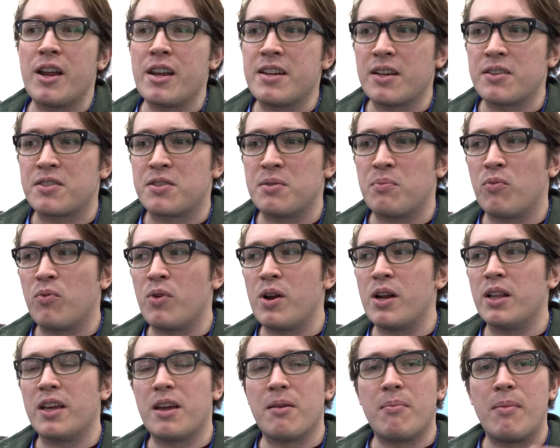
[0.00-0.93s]
He does some
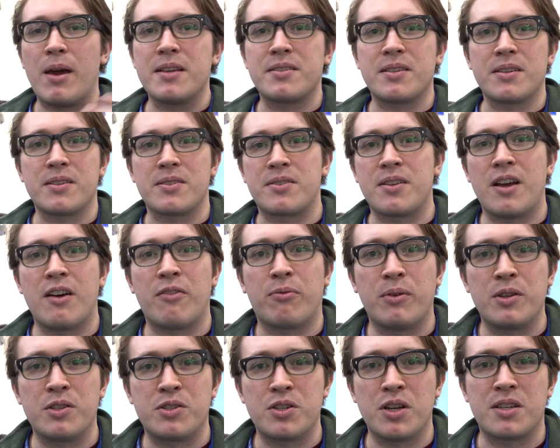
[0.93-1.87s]
really amazing stuff
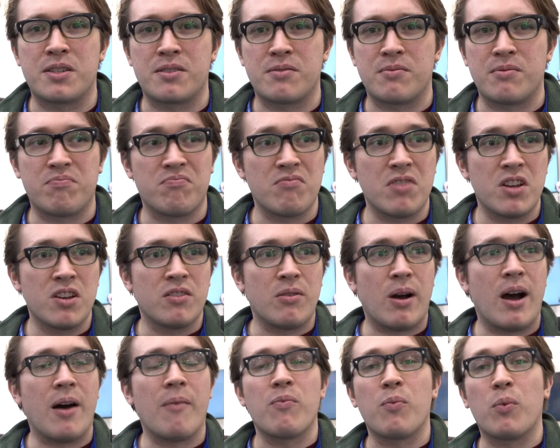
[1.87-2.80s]
with just,
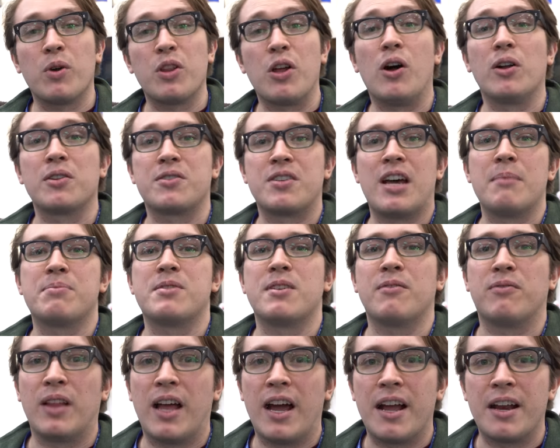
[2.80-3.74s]
well, with all types
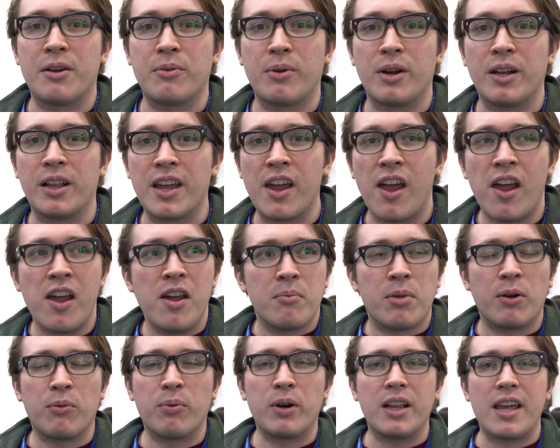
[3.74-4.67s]
of lighting really,
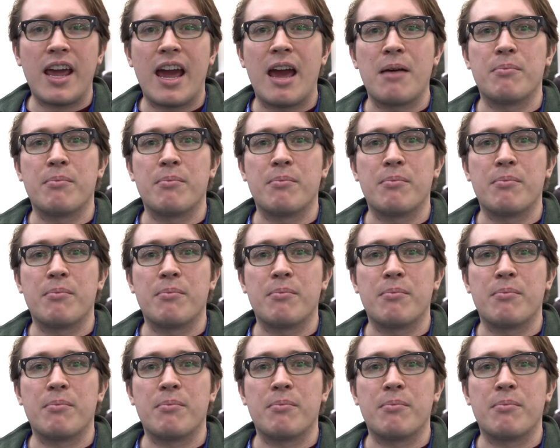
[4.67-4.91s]
but really